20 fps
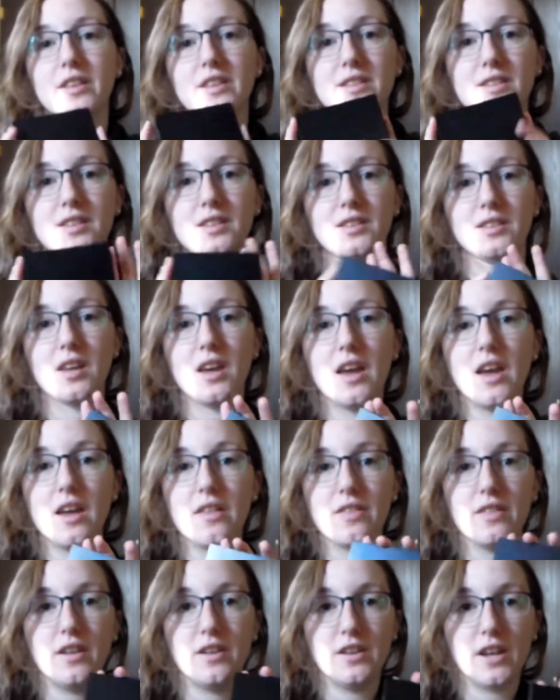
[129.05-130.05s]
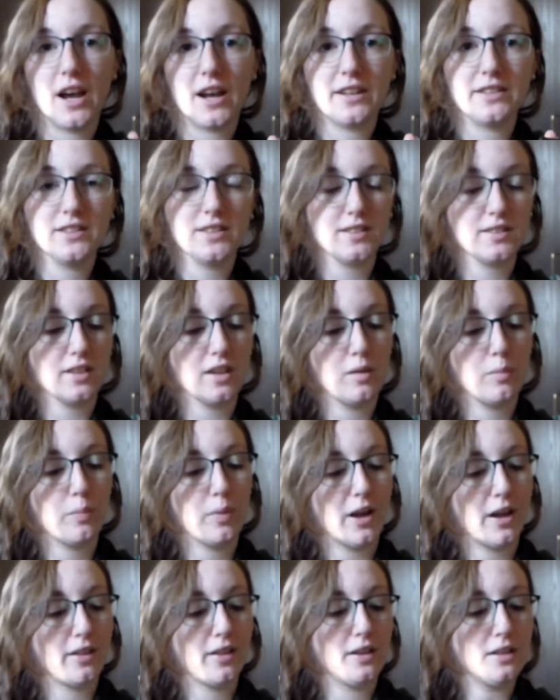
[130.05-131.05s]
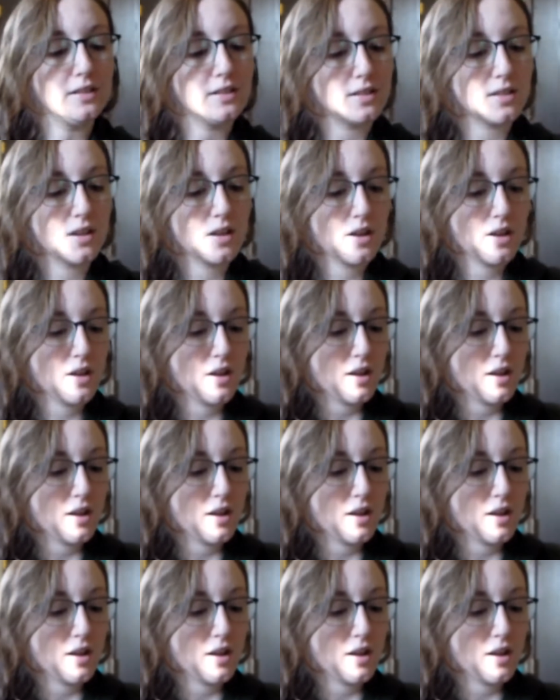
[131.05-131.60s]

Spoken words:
This is the 9C palette,